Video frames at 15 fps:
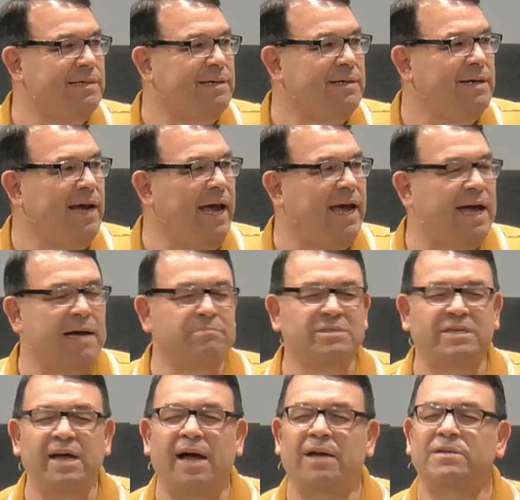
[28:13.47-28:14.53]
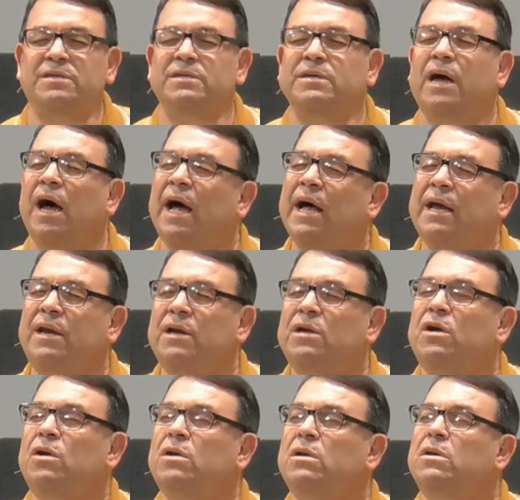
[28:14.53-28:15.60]
It comes down to, God,
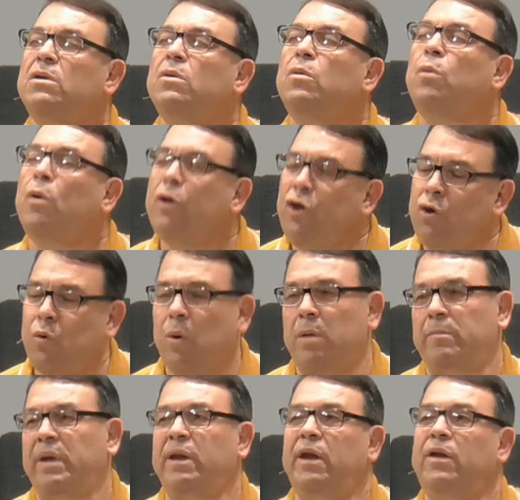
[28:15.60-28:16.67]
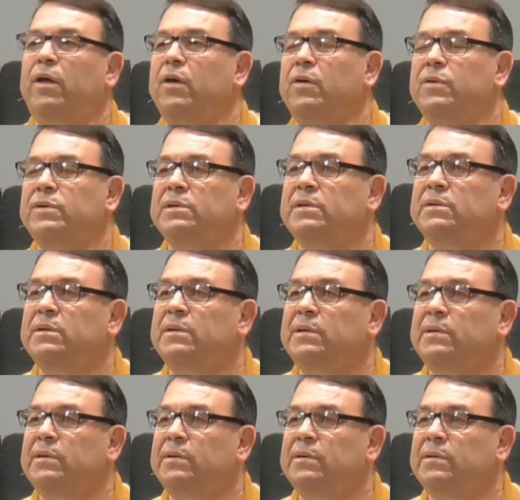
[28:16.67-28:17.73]
what do you want me to do?
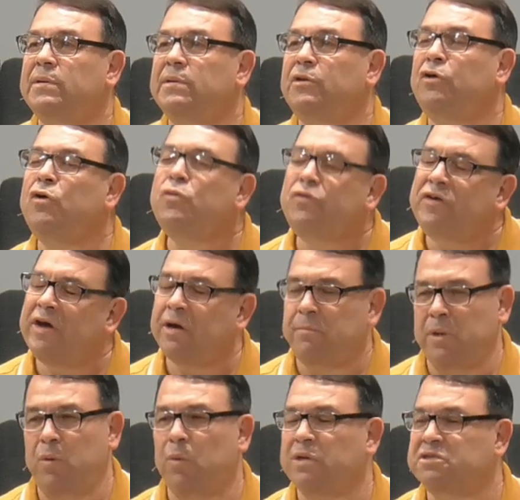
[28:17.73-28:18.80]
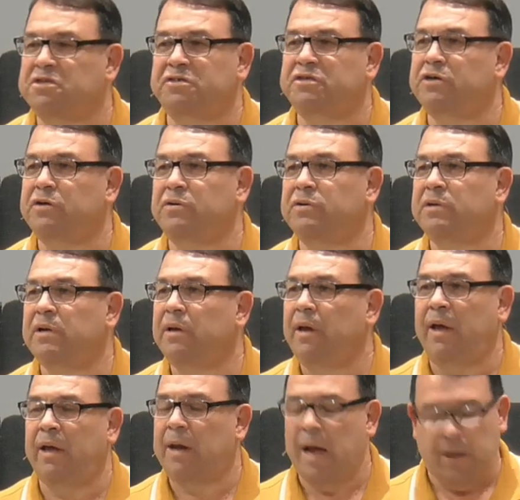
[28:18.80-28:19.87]
You tell me what to do,
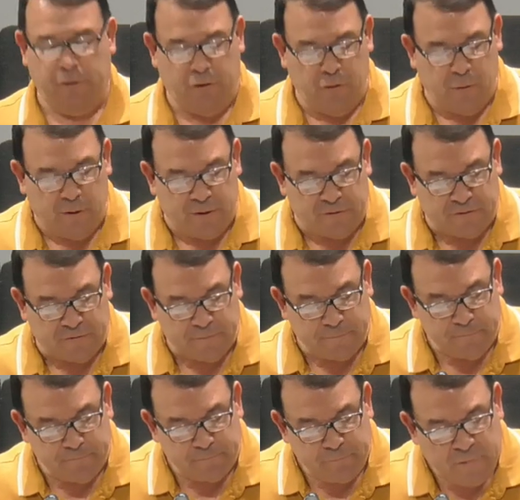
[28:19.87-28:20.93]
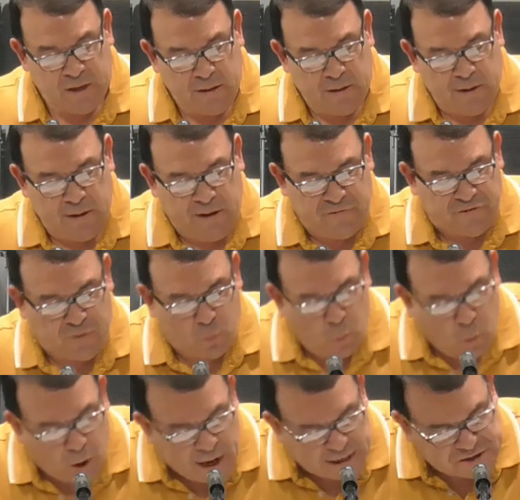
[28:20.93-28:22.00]
and I'll do it. He said,
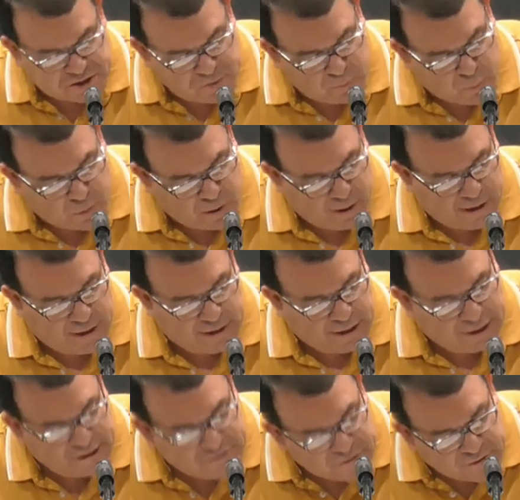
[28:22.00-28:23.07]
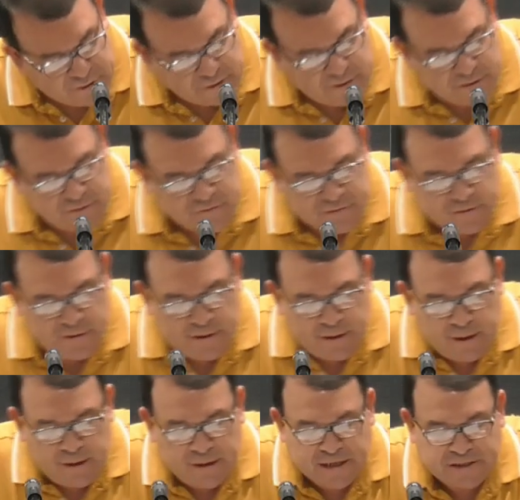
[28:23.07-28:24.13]
watch and pray. Now listen to this.
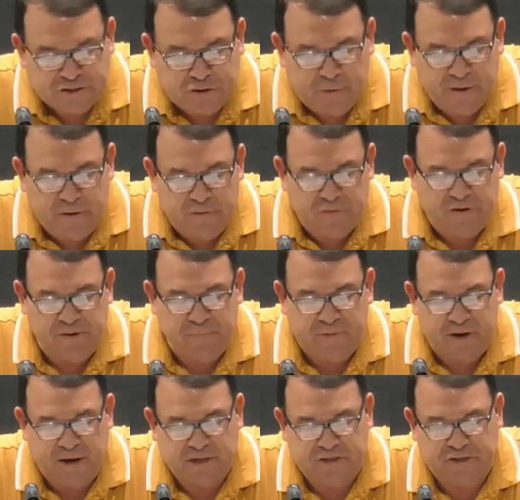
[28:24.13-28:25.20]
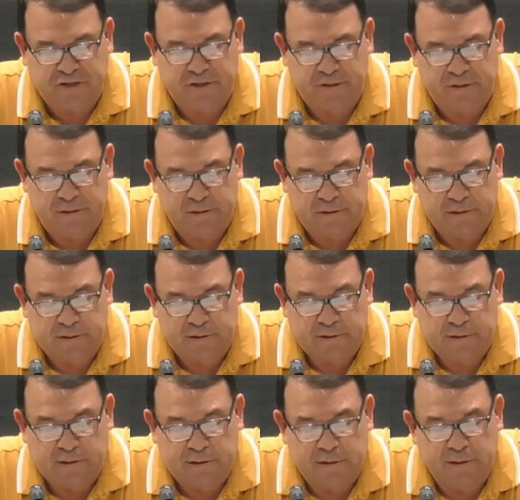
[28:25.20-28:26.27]
Lest you enter into temptation,
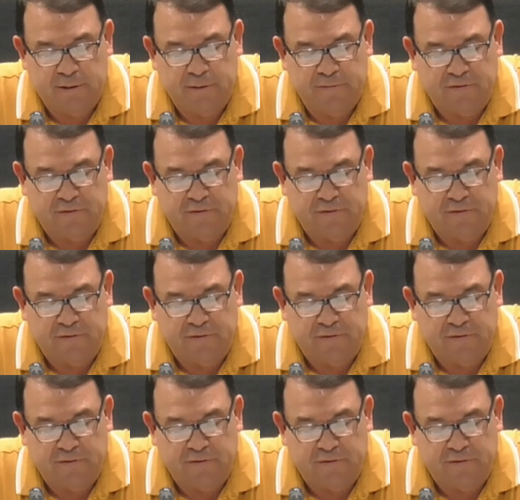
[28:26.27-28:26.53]
the